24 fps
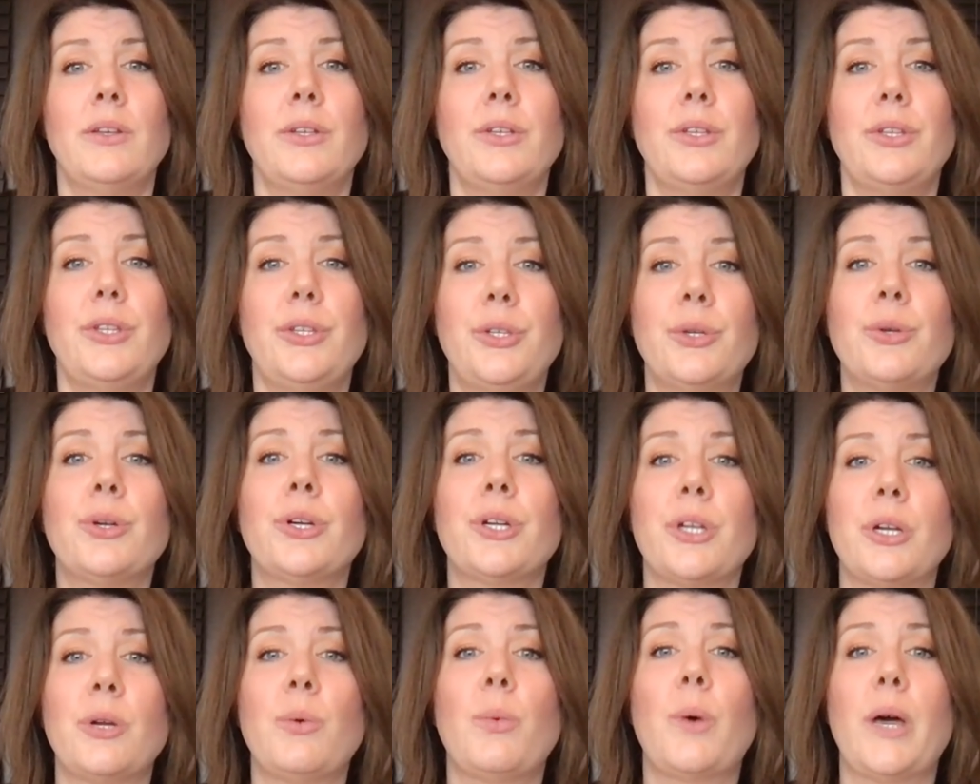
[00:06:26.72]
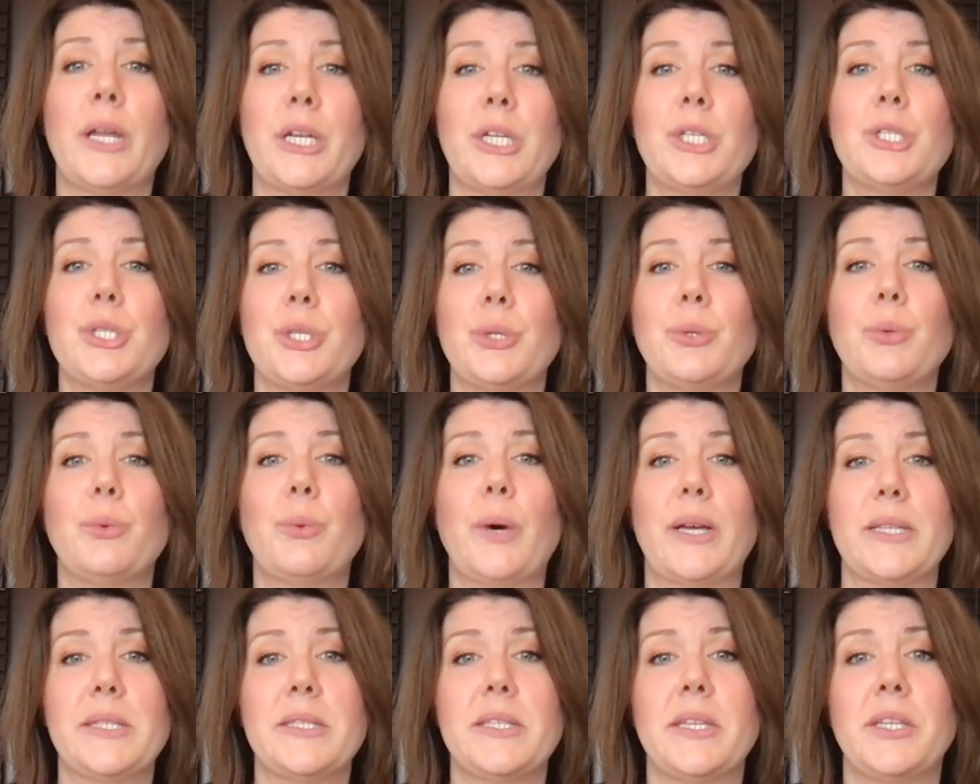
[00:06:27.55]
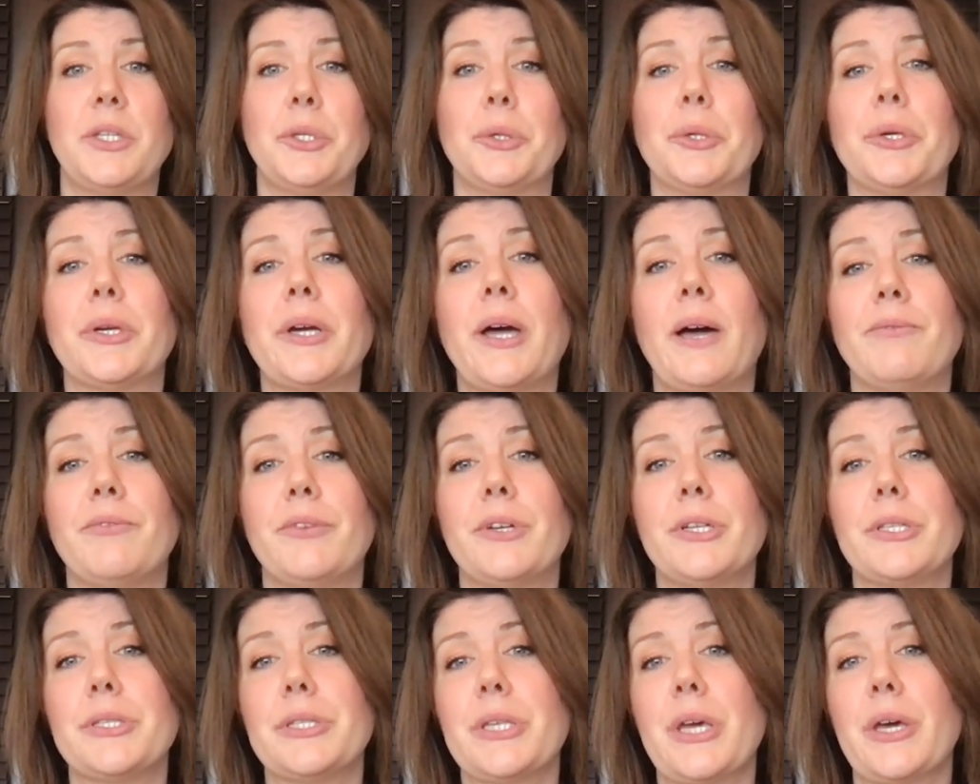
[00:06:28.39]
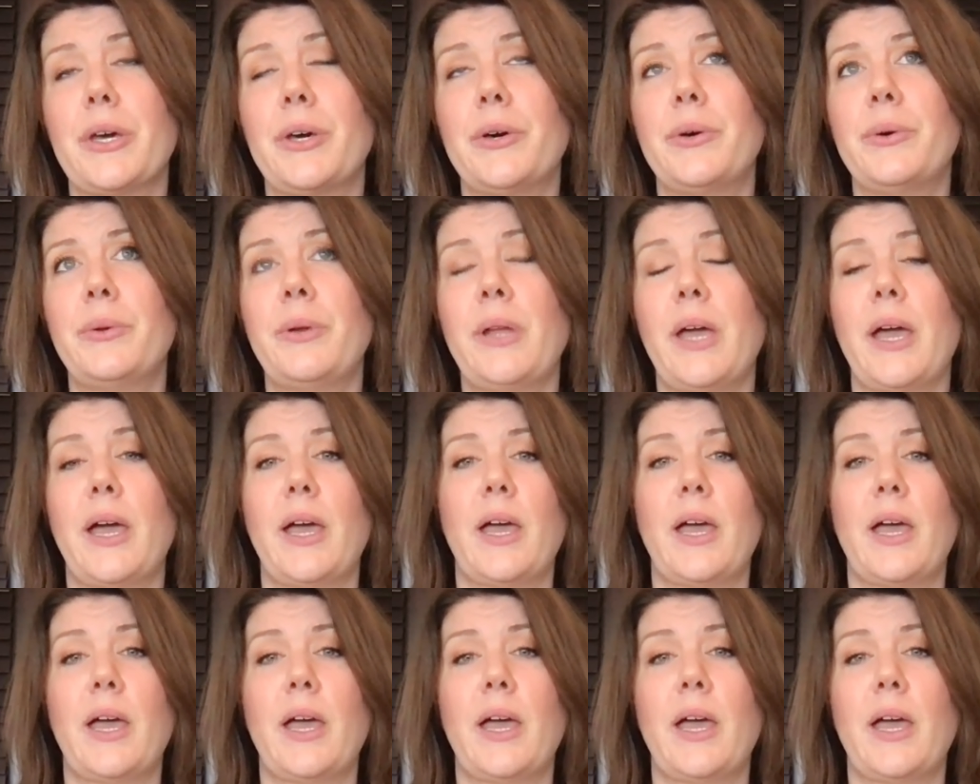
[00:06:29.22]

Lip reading: you're going to want to do what's in your comfort zone.